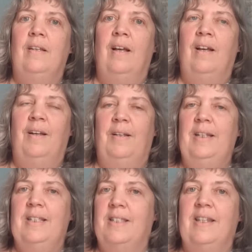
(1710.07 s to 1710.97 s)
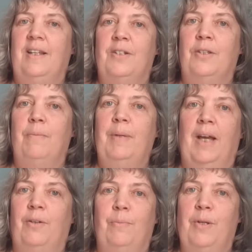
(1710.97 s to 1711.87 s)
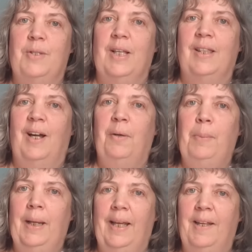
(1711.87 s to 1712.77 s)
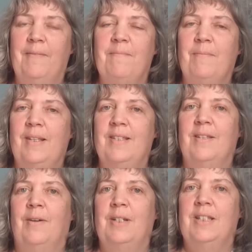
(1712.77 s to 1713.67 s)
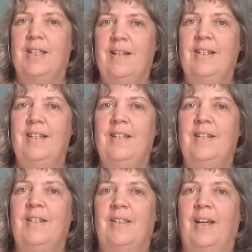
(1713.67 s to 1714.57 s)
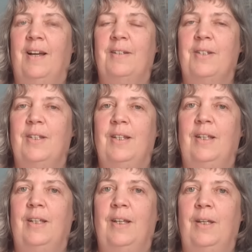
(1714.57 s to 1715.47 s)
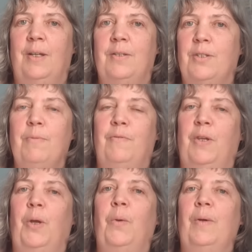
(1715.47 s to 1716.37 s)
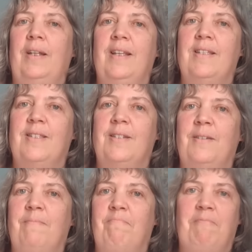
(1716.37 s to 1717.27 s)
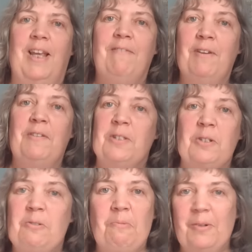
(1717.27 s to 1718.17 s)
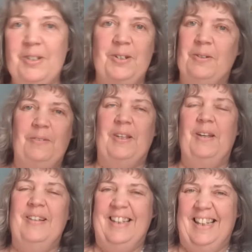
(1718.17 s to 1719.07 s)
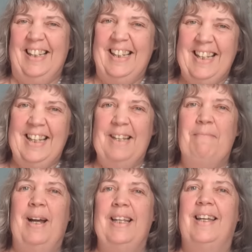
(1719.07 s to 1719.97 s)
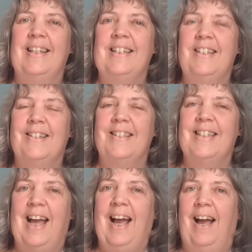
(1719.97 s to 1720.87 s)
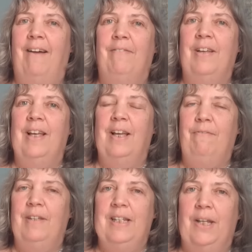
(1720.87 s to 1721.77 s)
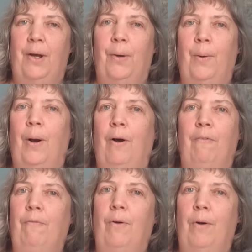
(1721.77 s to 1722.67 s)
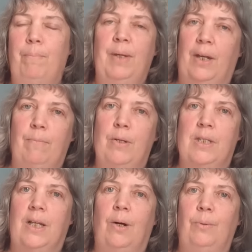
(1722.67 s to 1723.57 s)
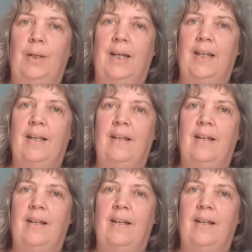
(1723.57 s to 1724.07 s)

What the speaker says: listening to the piano music that I play. So I decided that some of you, at least, even if it's just one or two of you, might like to just have a video of piano music only.